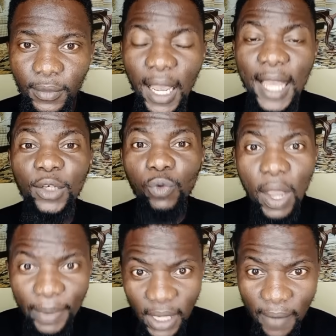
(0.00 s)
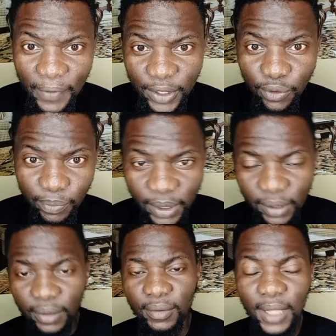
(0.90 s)
Now, anywhere belle face you
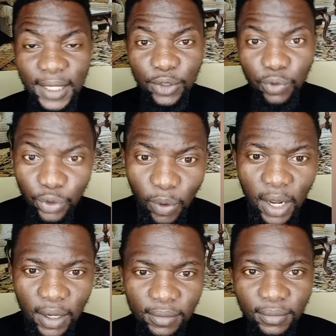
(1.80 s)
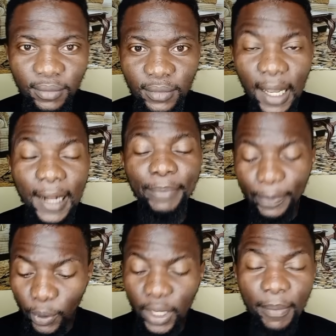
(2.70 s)
be, that is who you are. And
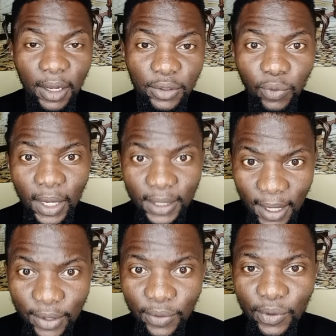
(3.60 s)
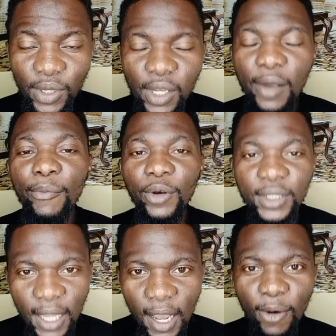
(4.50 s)
people came out to attack you.
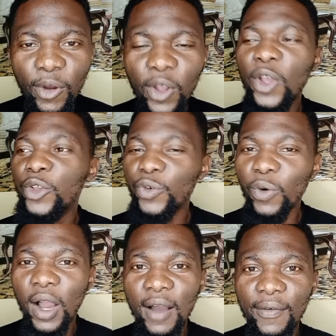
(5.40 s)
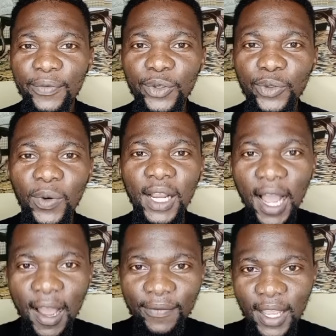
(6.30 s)
But now, you have, you know,
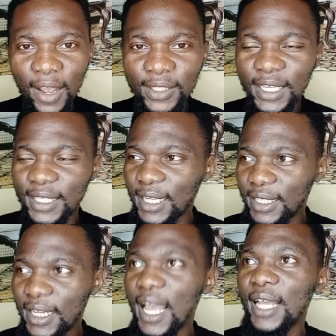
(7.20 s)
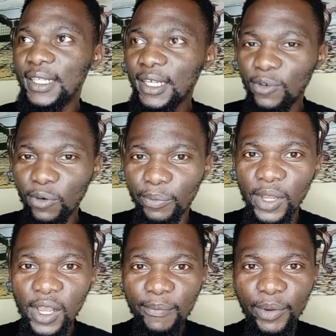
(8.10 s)
carved out a certain ethnic group.
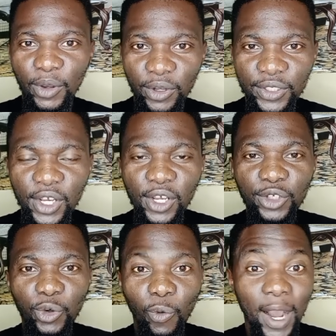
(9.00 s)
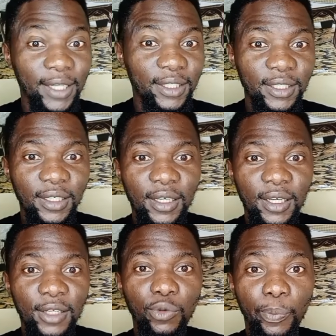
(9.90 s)
Because you want
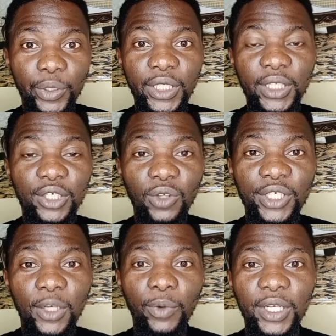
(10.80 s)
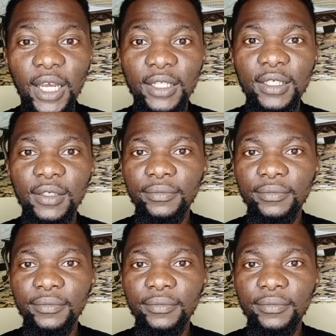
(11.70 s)
to put it in such a way that